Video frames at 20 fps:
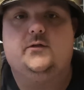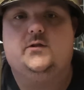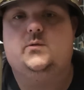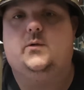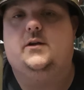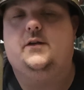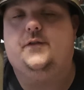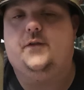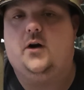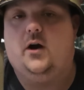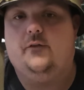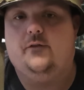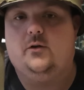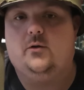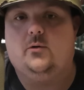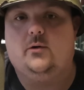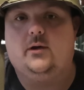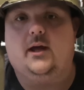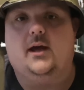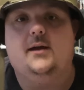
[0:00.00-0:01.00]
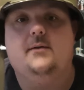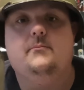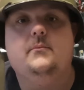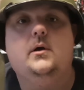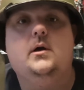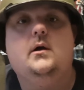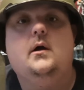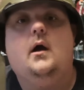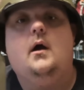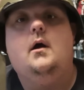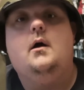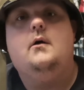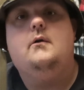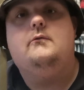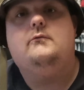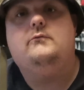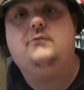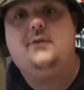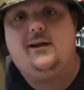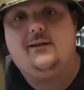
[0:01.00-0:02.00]
a 25-year-old game,
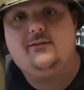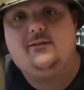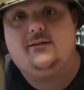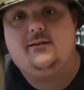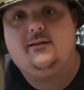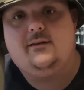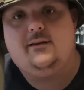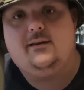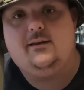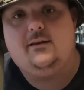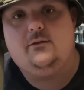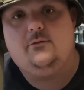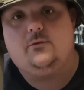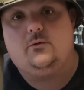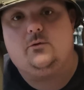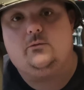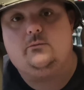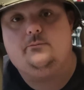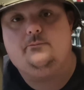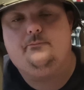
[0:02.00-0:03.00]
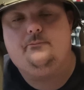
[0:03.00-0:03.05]
Resident Evil.